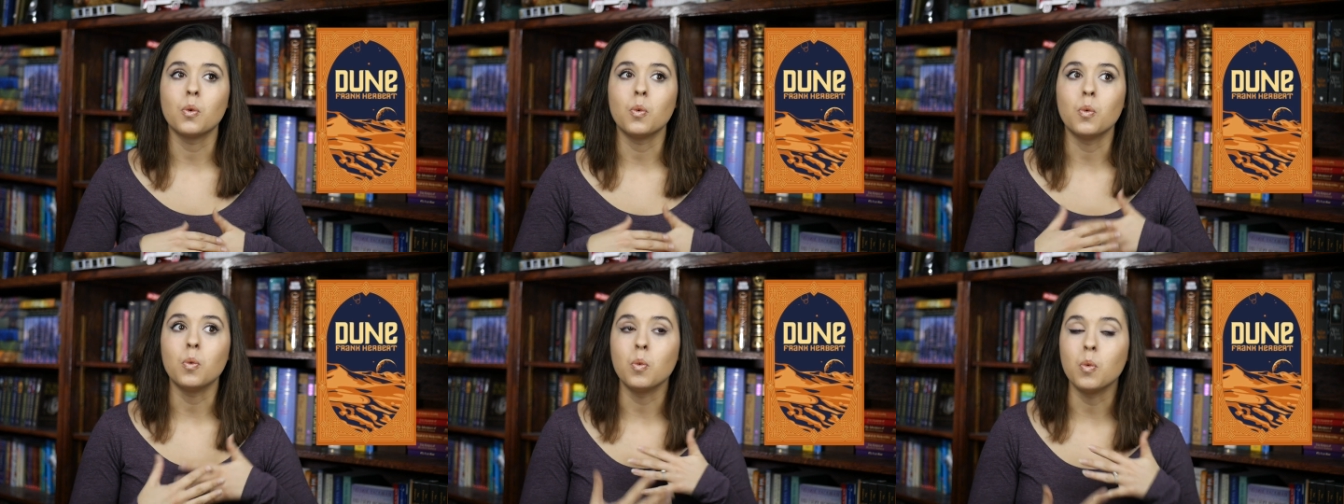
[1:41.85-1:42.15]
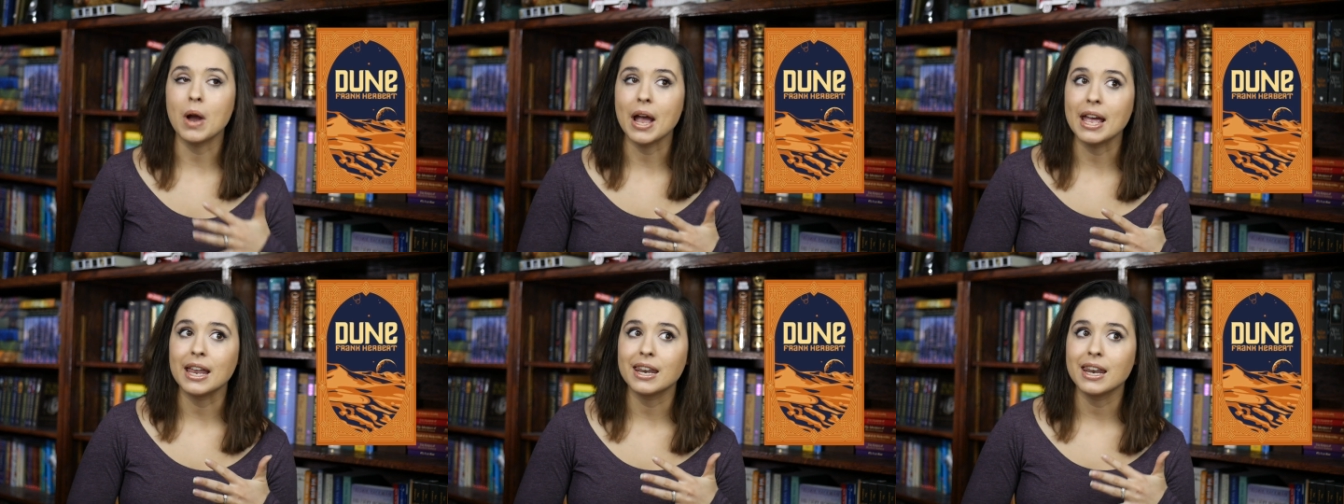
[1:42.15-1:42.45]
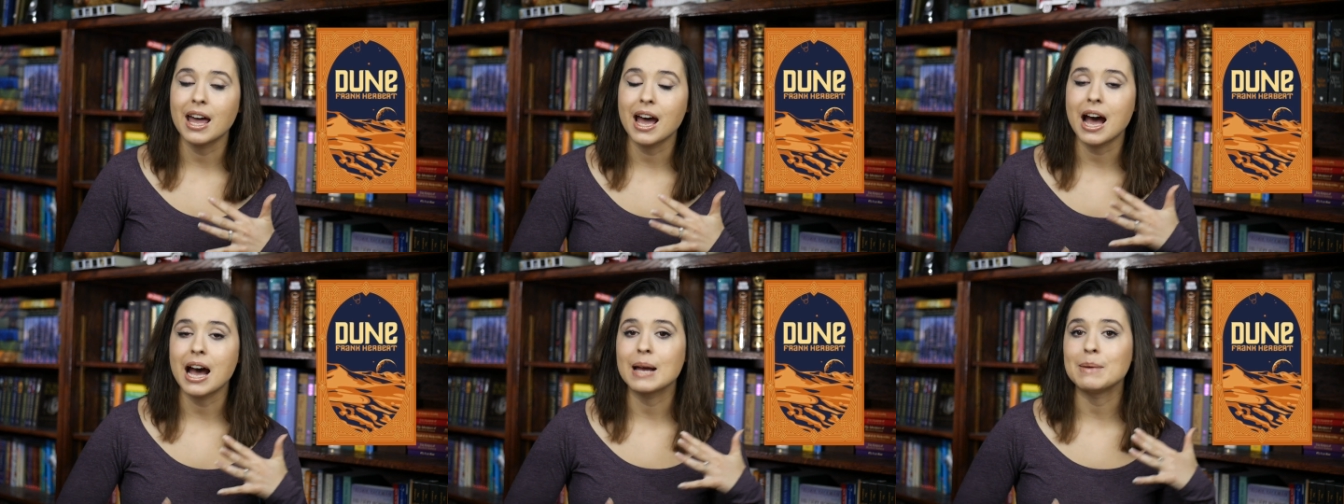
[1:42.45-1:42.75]

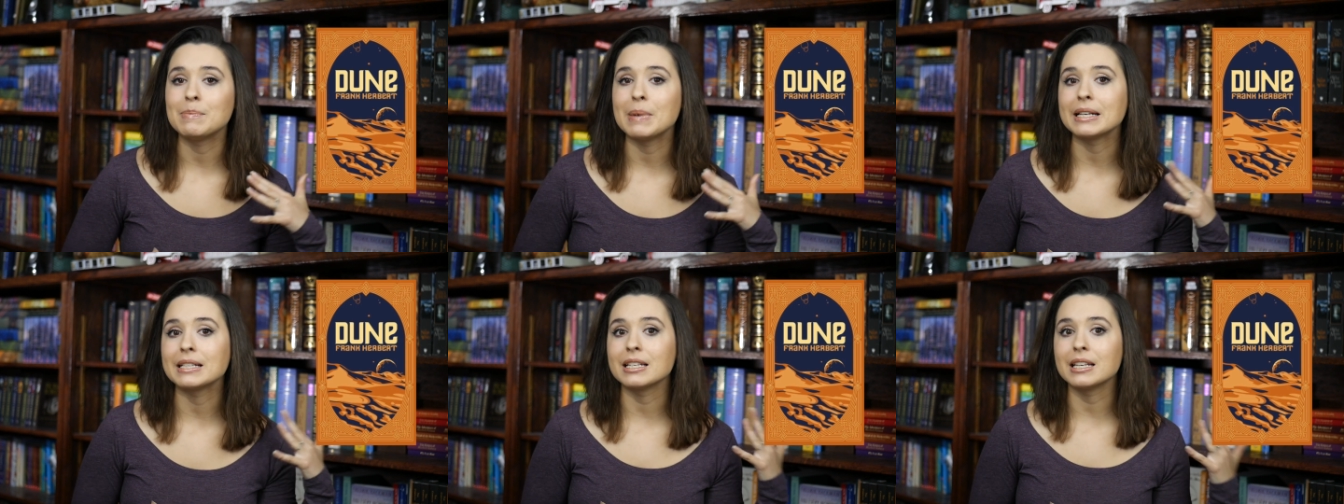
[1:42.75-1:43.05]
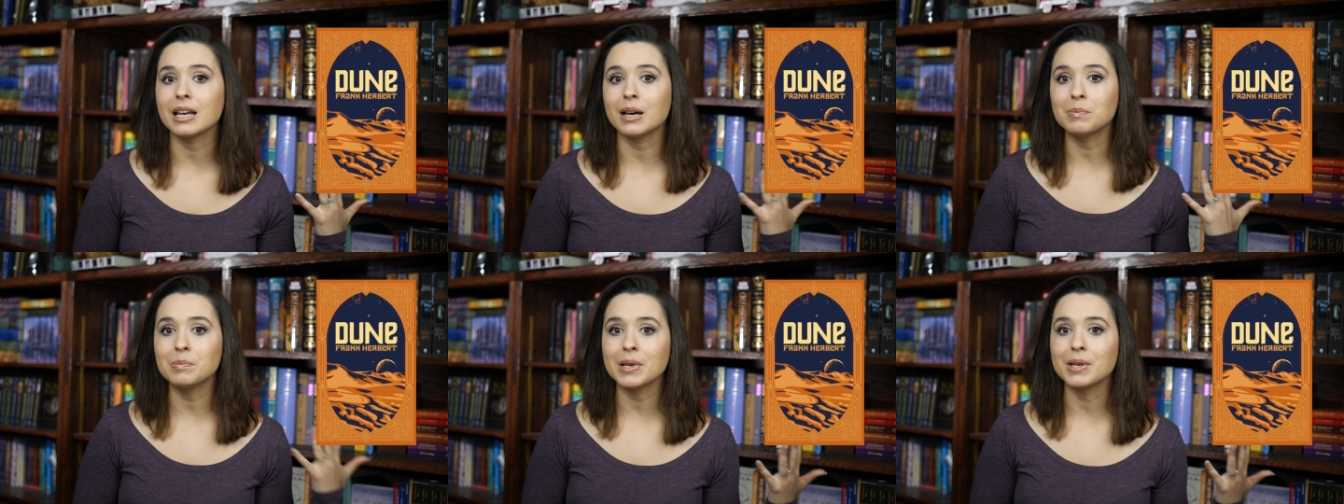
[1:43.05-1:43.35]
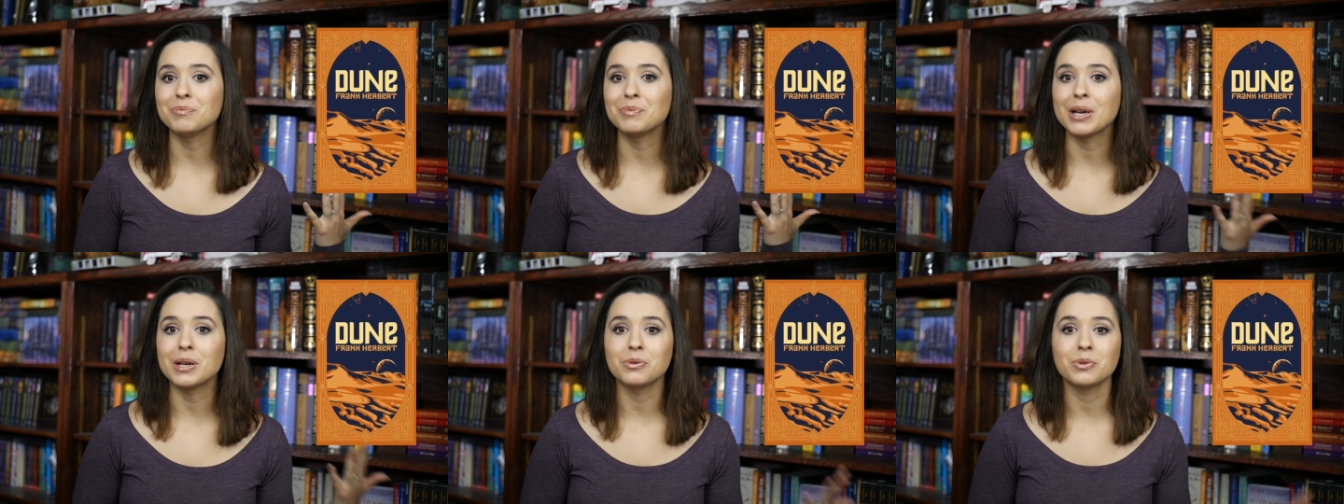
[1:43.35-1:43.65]
when I picked it up
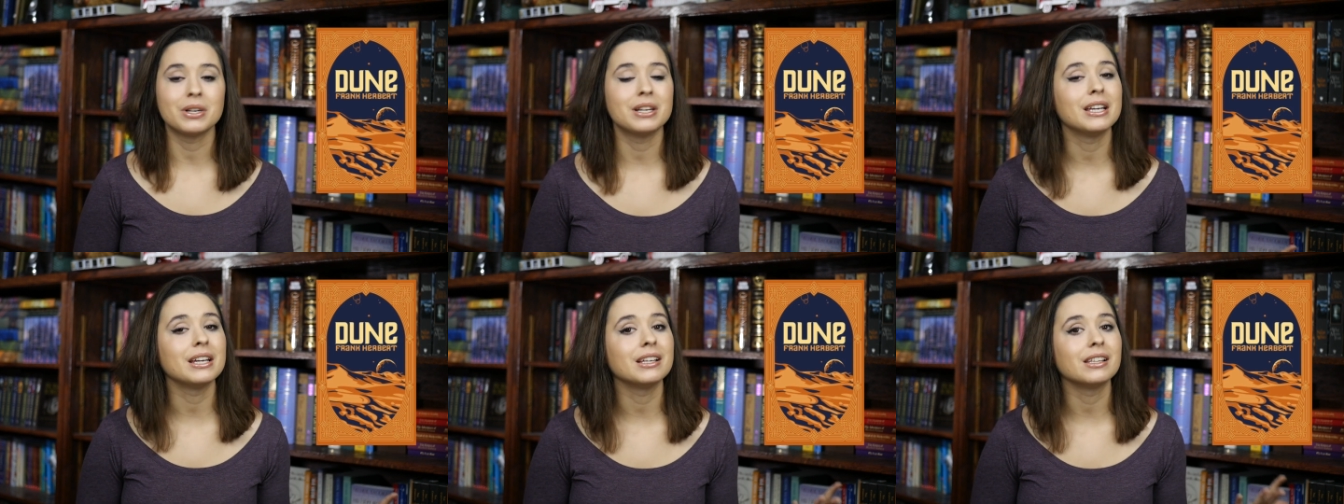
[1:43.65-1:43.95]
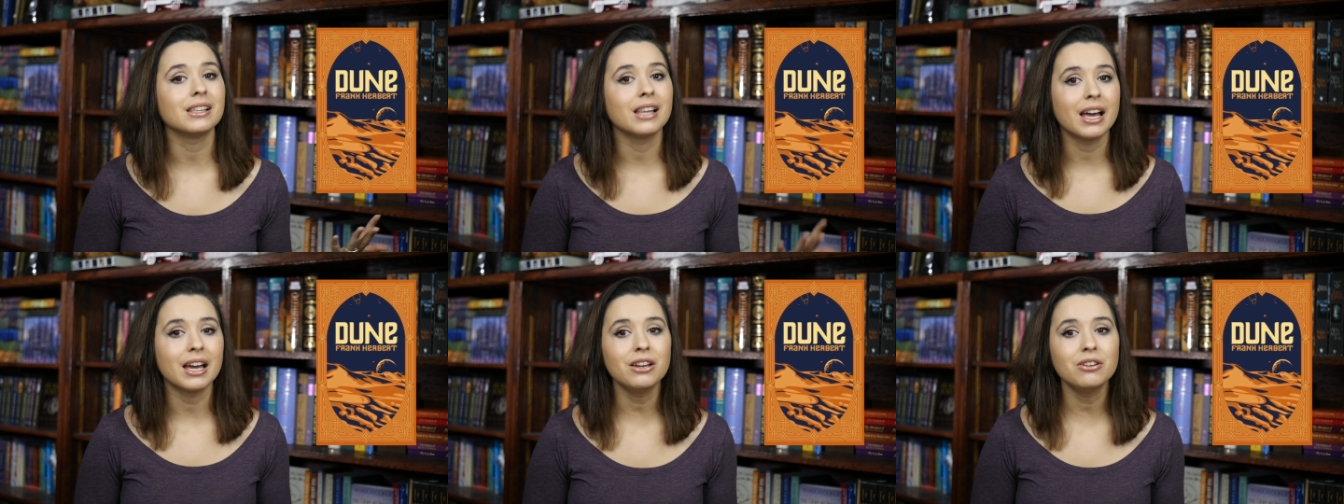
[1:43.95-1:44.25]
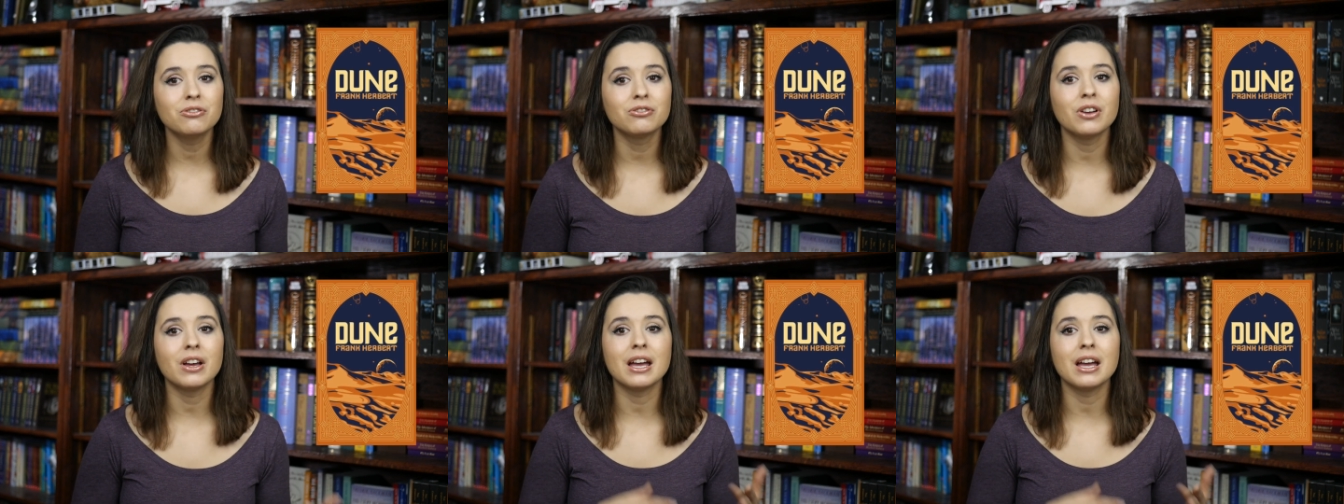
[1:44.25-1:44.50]
in my reading life,